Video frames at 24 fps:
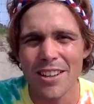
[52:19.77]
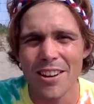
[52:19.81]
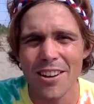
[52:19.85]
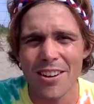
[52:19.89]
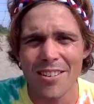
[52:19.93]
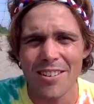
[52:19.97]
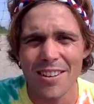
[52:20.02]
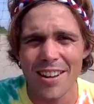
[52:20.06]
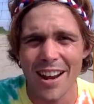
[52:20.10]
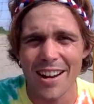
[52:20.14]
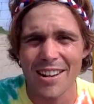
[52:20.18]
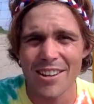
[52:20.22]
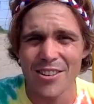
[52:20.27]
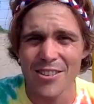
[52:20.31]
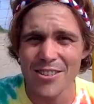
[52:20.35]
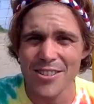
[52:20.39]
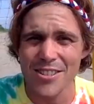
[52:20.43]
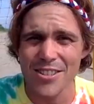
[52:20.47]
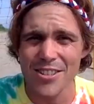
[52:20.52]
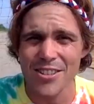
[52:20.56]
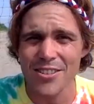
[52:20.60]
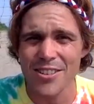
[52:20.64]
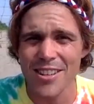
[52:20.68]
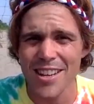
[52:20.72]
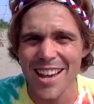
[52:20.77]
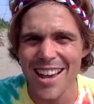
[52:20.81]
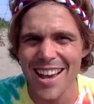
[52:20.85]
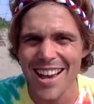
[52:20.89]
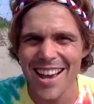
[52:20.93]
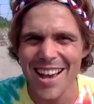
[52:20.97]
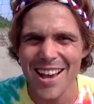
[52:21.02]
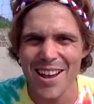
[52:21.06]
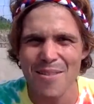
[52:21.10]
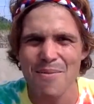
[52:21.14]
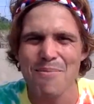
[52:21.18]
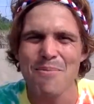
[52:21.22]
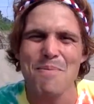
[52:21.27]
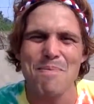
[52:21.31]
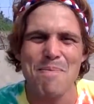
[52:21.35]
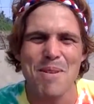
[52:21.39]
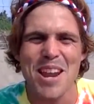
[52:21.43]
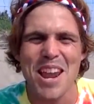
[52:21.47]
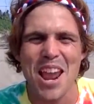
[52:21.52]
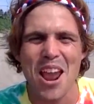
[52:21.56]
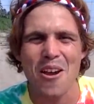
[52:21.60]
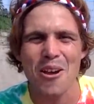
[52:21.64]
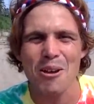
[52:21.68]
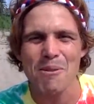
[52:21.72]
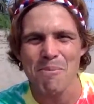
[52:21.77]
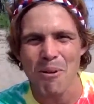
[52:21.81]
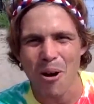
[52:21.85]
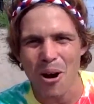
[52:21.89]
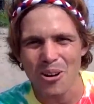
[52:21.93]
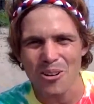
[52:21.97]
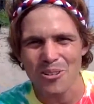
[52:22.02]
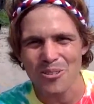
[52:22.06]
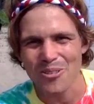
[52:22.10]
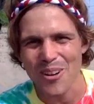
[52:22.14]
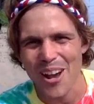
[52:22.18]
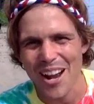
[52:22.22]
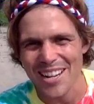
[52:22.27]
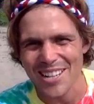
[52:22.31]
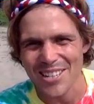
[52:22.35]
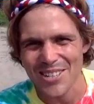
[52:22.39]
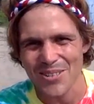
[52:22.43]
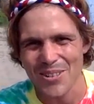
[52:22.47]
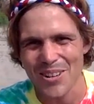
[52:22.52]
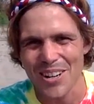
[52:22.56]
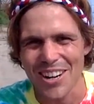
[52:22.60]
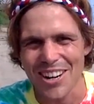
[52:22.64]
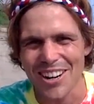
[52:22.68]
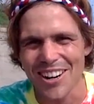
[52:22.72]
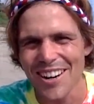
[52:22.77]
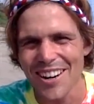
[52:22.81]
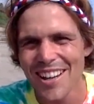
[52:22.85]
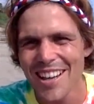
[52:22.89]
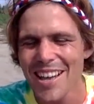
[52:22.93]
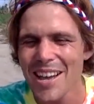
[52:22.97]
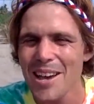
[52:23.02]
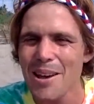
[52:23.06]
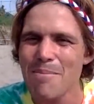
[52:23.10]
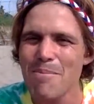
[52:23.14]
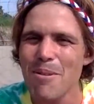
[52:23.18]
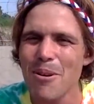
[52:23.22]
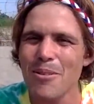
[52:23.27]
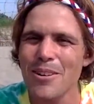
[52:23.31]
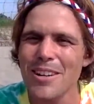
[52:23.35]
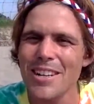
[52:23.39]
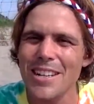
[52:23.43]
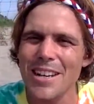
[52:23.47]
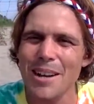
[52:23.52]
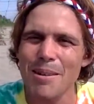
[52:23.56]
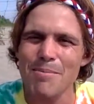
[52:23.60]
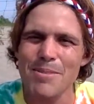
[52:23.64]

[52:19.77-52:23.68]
do I love to read though? I used to, yeah. I'm a big Harry Potter fan as well.